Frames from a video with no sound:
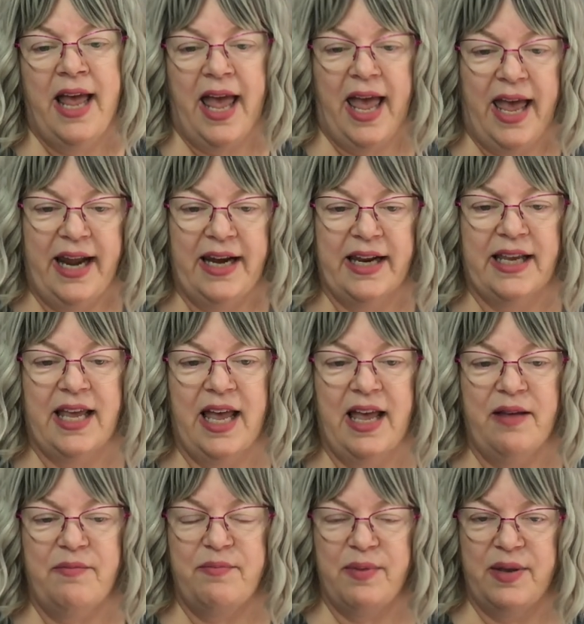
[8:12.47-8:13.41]
And it
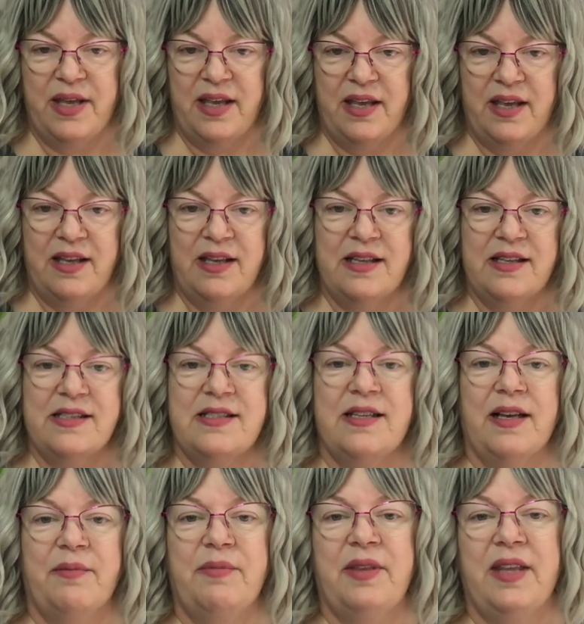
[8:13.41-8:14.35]
can be
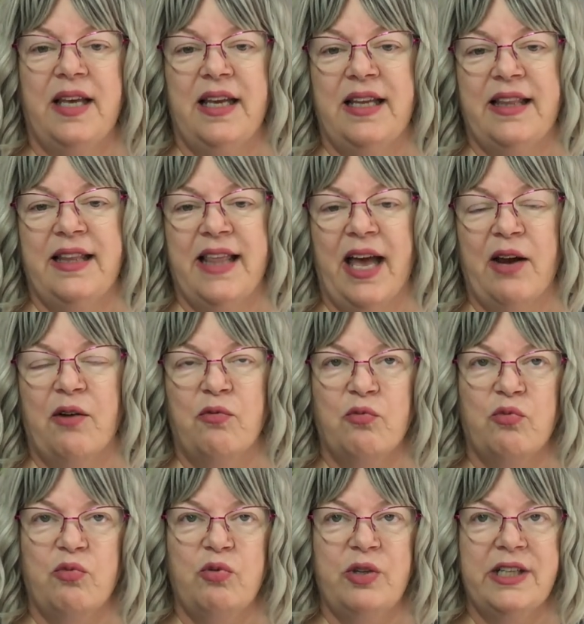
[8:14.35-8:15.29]
something that
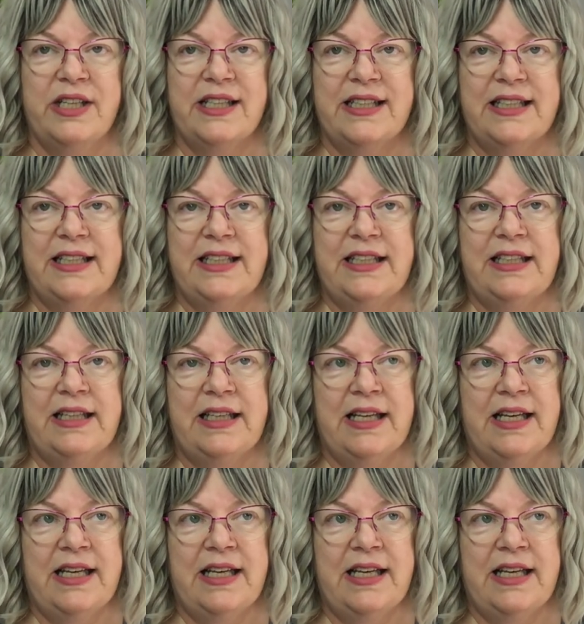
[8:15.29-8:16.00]
really